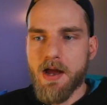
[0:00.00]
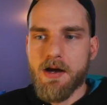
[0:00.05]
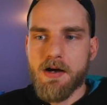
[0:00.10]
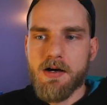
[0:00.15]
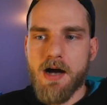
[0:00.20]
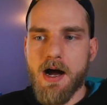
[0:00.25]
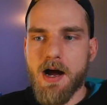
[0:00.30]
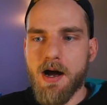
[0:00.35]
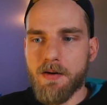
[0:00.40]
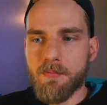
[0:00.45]

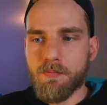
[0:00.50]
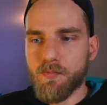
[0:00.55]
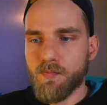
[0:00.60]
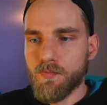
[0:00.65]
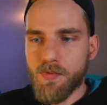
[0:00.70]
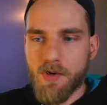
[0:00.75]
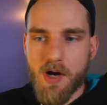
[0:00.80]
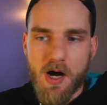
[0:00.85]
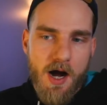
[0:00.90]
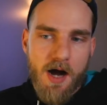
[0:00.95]

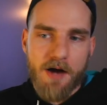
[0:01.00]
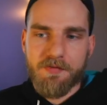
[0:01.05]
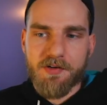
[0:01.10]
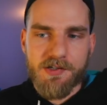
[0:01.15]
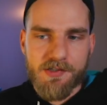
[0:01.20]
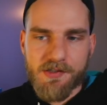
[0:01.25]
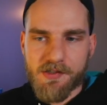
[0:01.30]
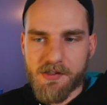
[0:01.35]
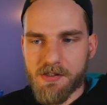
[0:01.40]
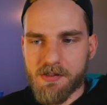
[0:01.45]

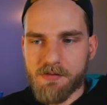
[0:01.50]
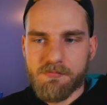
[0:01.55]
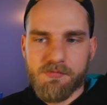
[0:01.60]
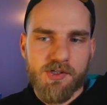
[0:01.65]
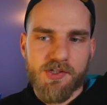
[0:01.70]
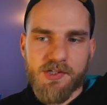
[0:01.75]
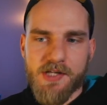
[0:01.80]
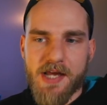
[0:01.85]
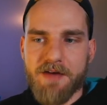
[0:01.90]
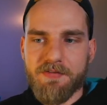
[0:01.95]
Obviously,
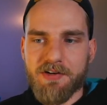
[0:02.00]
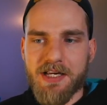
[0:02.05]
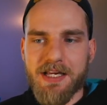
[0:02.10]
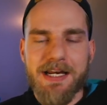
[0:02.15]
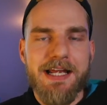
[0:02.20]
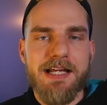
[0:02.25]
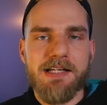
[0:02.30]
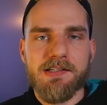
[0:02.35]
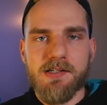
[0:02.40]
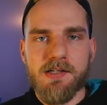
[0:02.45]
just having an
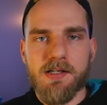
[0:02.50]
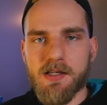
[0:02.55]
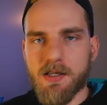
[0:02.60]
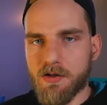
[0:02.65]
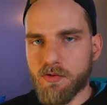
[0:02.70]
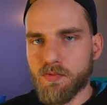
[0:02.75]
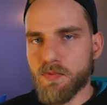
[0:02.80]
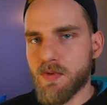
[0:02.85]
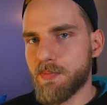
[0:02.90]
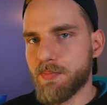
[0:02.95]
instant
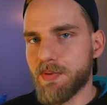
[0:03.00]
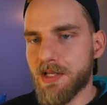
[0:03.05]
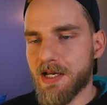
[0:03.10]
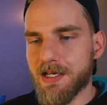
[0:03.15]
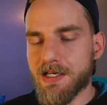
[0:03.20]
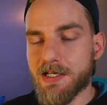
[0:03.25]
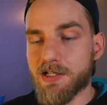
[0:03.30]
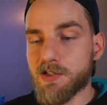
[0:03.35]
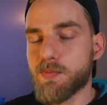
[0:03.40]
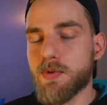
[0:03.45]
kill
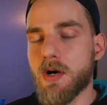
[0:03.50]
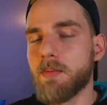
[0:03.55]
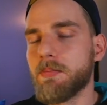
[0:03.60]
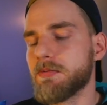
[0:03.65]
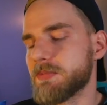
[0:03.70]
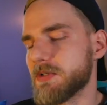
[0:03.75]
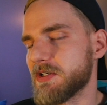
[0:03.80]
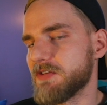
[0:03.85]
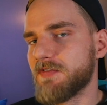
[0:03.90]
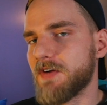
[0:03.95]
replay is
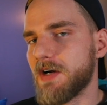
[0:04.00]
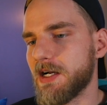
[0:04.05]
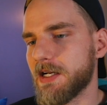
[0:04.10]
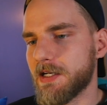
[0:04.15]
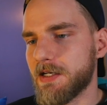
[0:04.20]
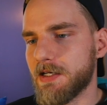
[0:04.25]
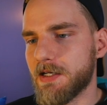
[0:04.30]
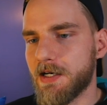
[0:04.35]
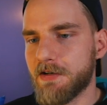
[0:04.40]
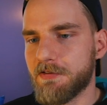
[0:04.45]
probably fine
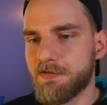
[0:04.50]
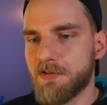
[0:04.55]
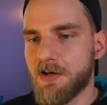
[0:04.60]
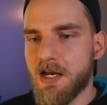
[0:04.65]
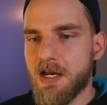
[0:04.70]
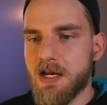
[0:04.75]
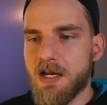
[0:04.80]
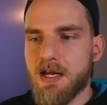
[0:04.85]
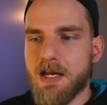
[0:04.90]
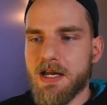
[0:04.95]
enough.
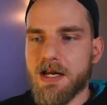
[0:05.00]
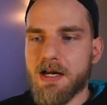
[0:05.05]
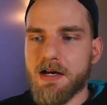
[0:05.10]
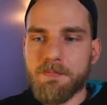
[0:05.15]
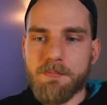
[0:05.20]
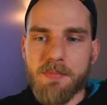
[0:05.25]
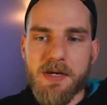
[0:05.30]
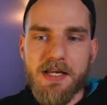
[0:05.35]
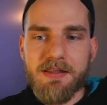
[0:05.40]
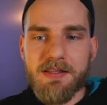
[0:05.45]

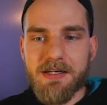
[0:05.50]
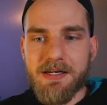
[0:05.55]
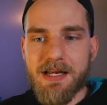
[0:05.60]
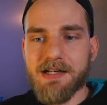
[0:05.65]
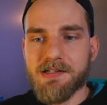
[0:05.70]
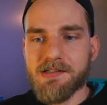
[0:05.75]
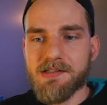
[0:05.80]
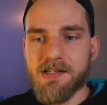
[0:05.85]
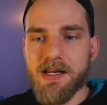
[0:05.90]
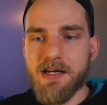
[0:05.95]
In the
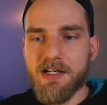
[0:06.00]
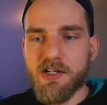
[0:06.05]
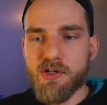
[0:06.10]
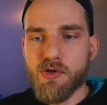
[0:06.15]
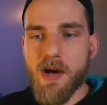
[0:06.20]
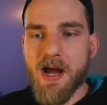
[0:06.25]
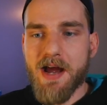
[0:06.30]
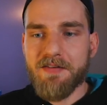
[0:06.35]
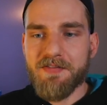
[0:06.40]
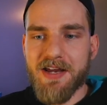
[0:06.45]
next setting,
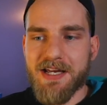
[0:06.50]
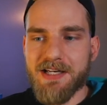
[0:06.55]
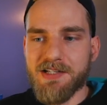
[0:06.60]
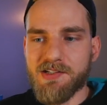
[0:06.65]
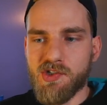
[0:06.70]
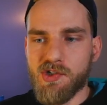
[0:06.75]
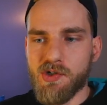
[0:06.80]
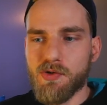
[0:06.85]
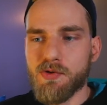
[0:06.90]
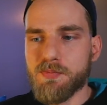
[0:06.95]
you have a
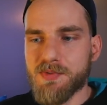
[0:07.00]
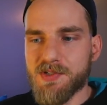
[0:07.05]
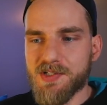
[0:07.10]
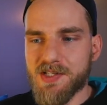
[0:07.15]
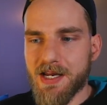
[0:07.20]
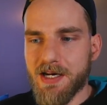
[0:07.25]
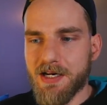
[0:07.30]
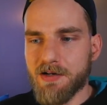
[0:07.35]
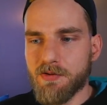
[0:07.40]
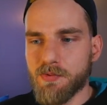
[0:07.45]
zoom
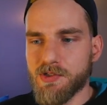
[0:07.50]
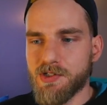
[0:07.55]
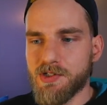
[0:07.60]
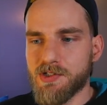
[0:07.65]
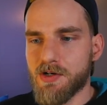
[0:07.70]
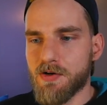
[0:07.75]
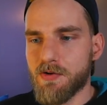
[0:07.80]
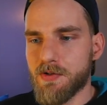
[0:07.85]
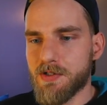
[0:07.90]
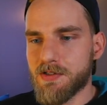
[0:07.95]
setting, which is
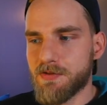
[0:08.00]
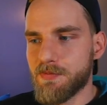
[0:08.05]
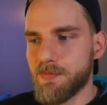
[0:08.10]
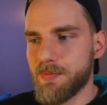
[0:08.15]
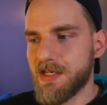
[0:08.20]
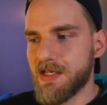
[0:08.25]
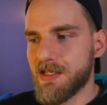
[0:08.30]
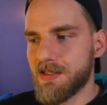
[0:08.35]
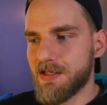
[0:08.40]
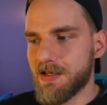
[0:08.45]
going to
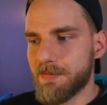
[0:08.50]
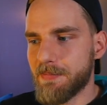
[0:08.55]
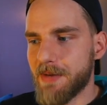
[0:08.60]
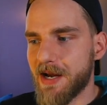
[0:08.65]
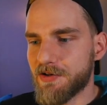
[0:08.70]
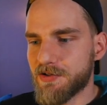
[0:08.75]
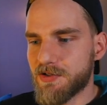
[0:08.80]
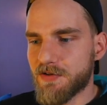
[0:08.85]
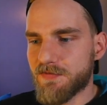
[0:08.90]
be the amount of